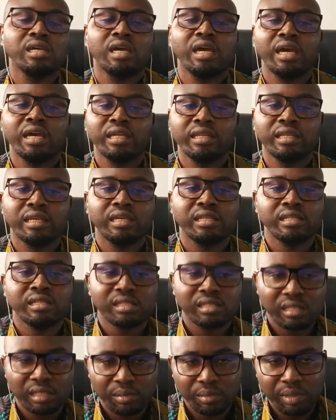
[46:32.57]
and then
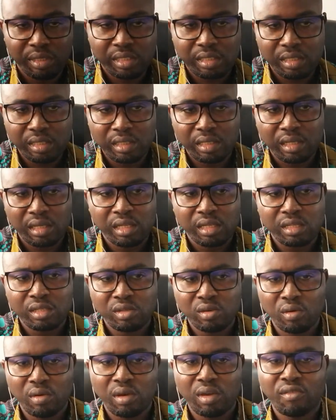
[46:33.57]
CBT.
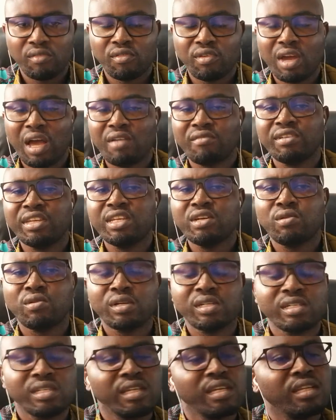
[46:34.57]
So if you have any
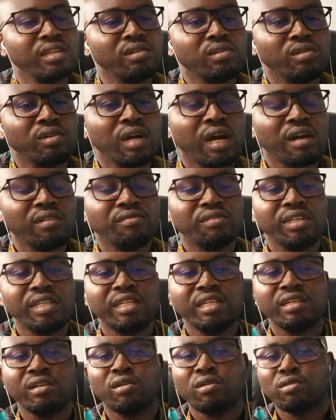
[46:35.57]
question, you have
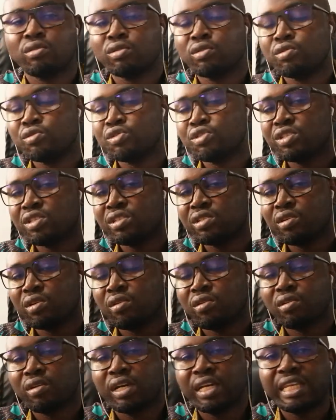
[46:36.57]
any conclusion
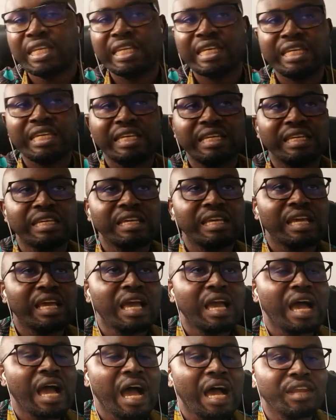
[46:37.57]
or any
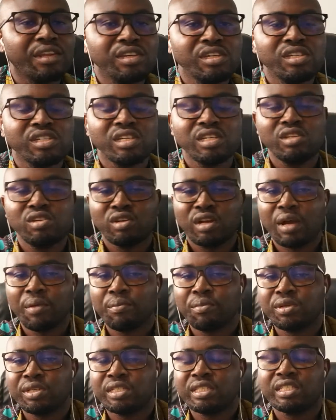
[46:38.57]
addition, you can
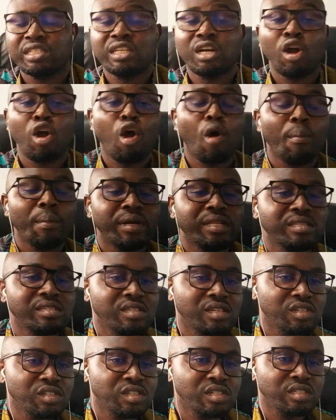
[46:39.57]
put it in the comment
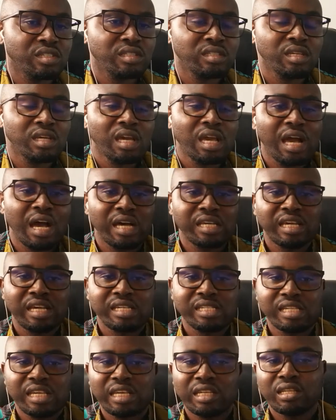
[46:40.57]
section. As I
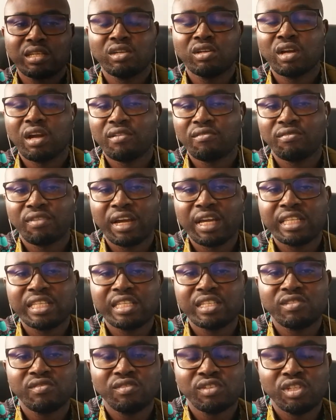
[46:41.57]
said, you can find
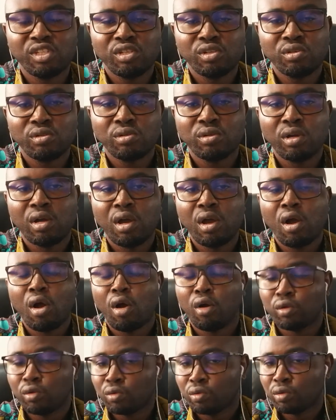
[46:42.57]
this video
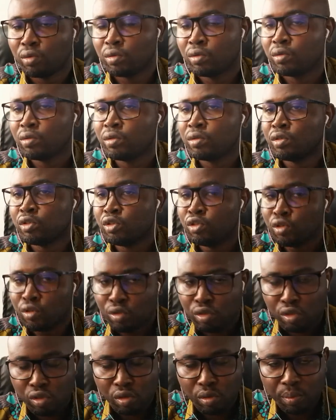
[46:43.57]
on
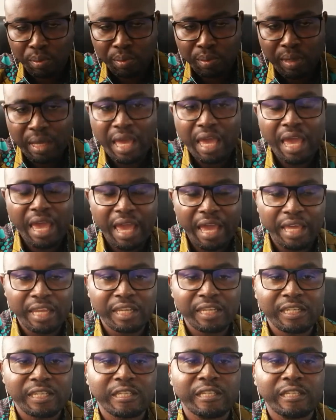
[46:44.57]
YouTube and